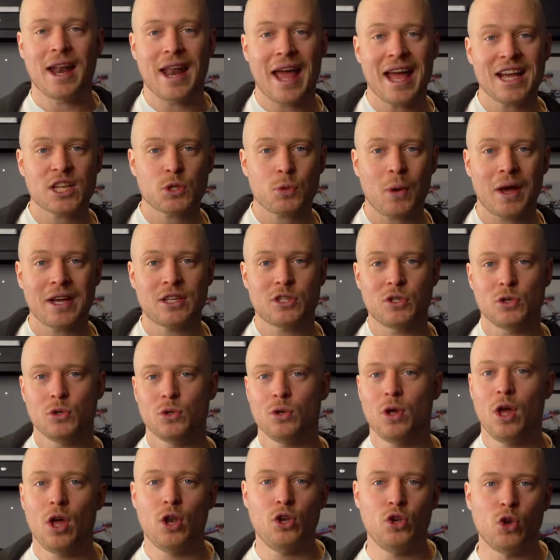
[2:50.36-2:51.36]
An XY
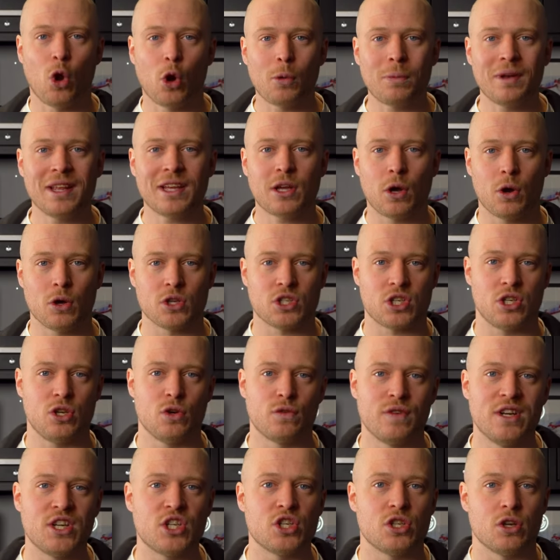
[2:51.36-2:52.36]
tool normally costs in
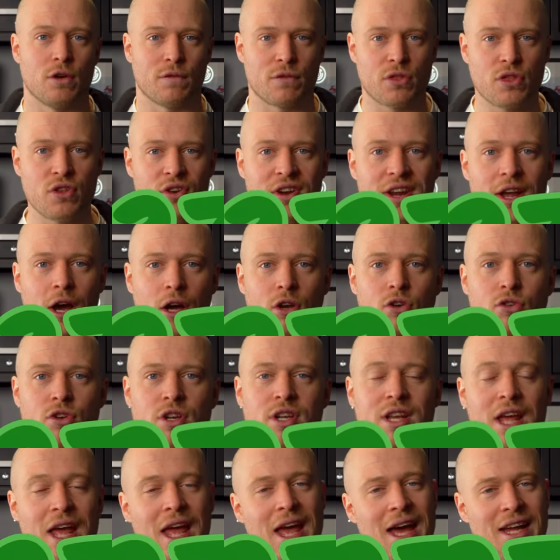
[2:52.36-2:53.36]
the region of
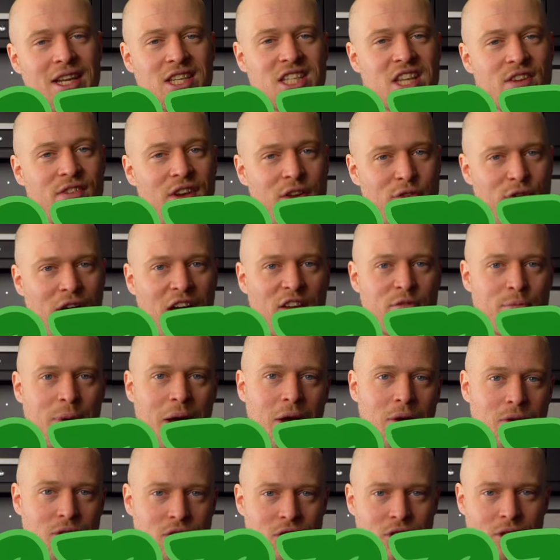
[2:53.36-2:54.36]

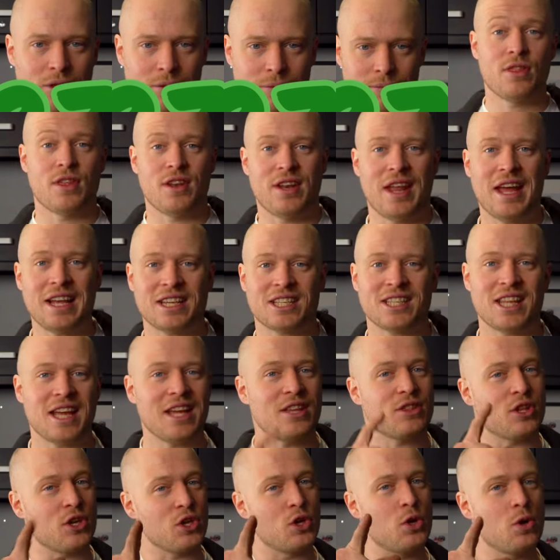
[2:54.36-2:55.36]
£375. The next
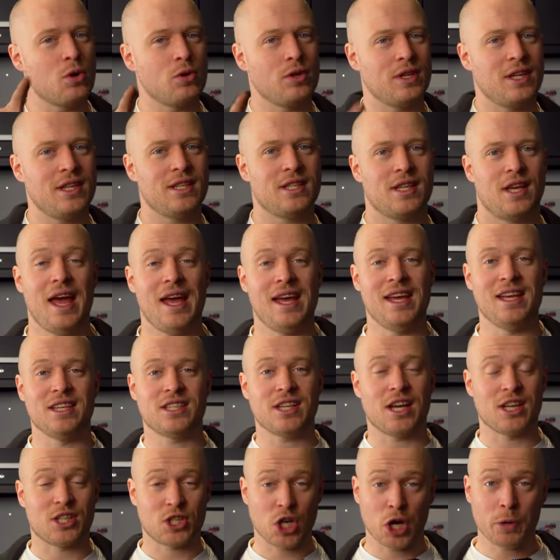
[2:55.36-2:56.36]
thing that you'll need
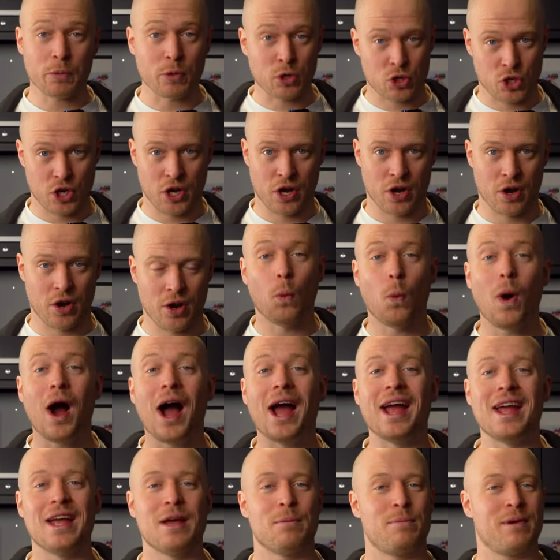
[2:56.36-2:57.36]
is a turbo trainer.
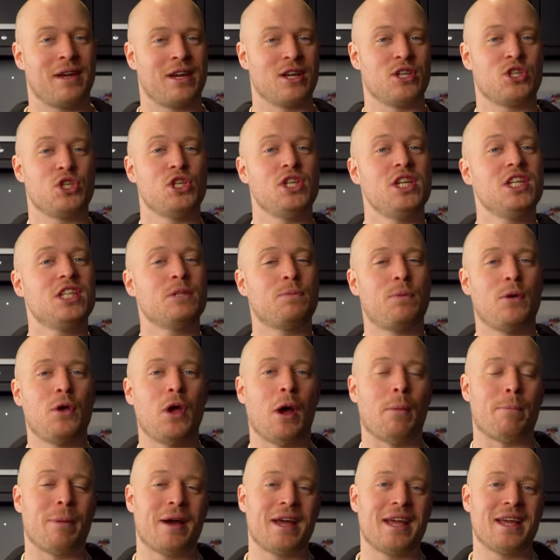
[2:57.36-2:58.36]
Why? Because you need to put
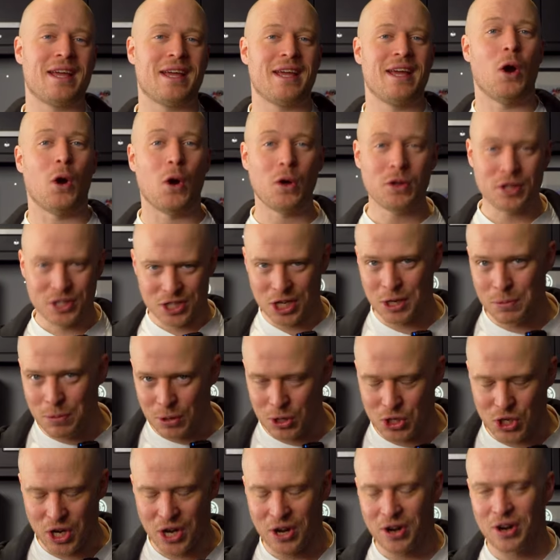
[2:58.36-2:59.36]
a bike on a
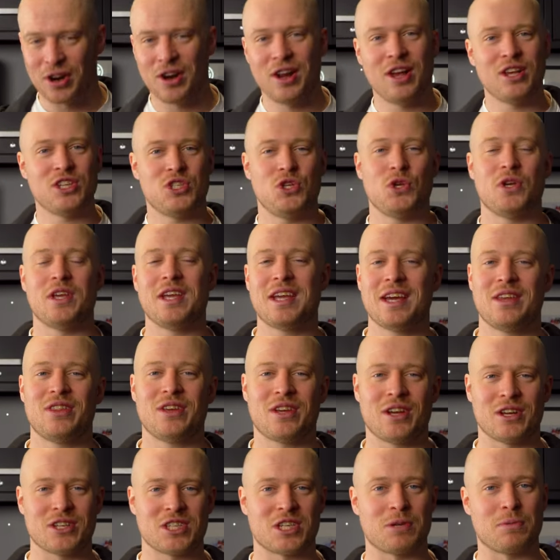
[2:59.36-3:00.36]
turbo trainer so you can get the
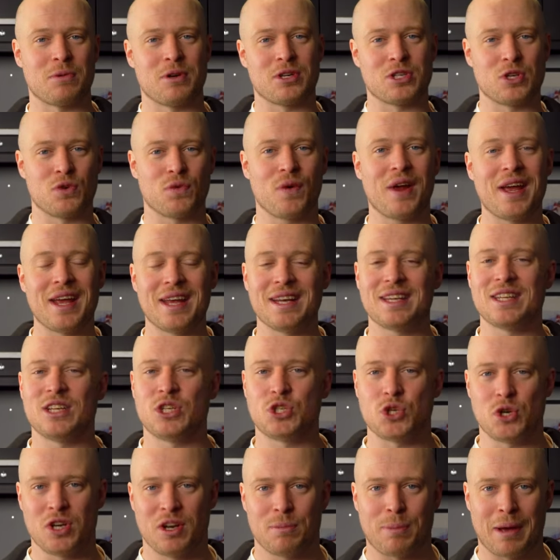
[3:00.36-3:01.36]
customer to ride
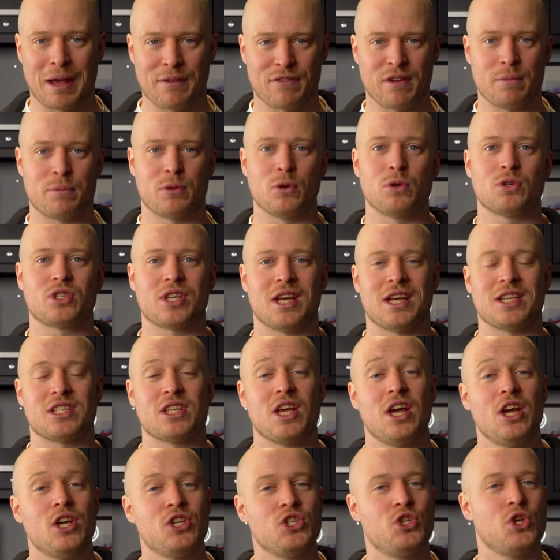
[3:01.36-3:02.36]
during the bike fit process,
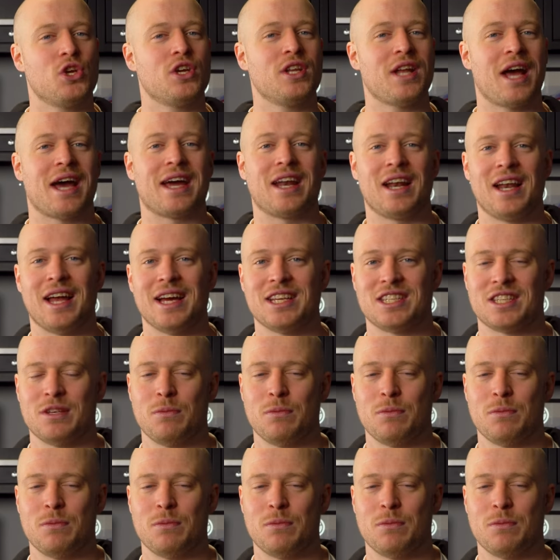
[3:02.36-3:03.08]
so you can analyze